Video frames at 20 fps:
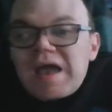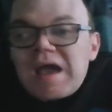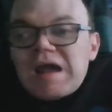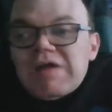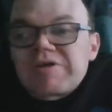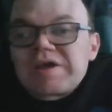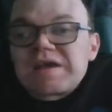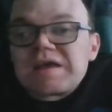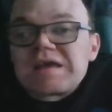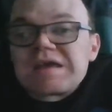
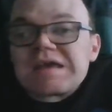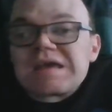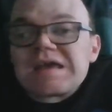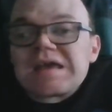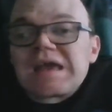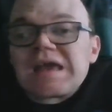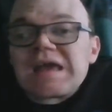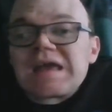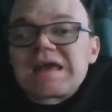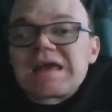
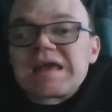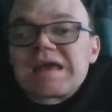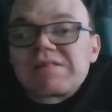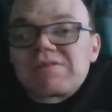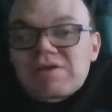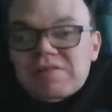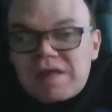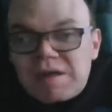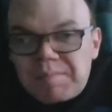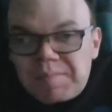Anyway,
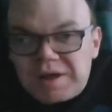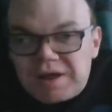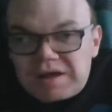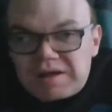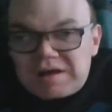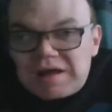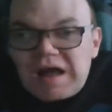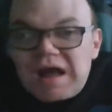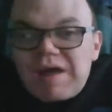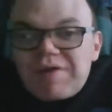it's a tap.
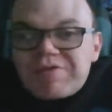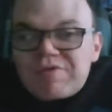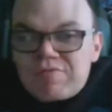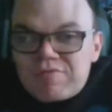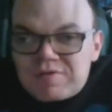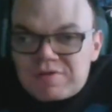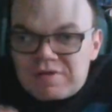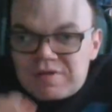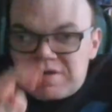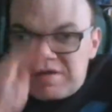I
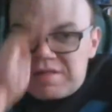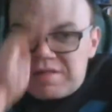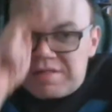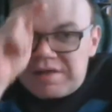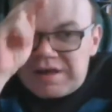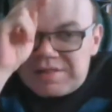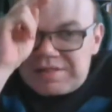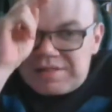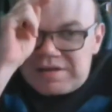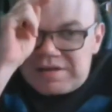do.
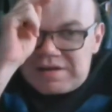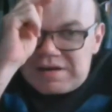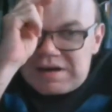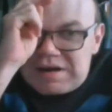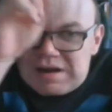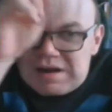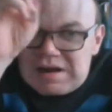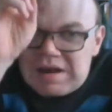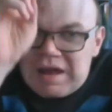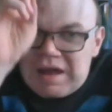Yeah,
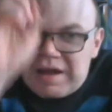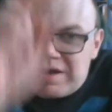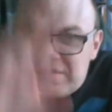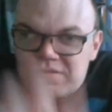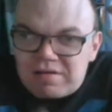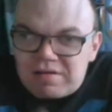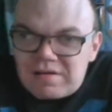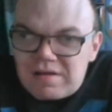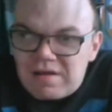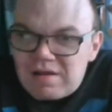
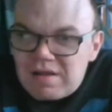later.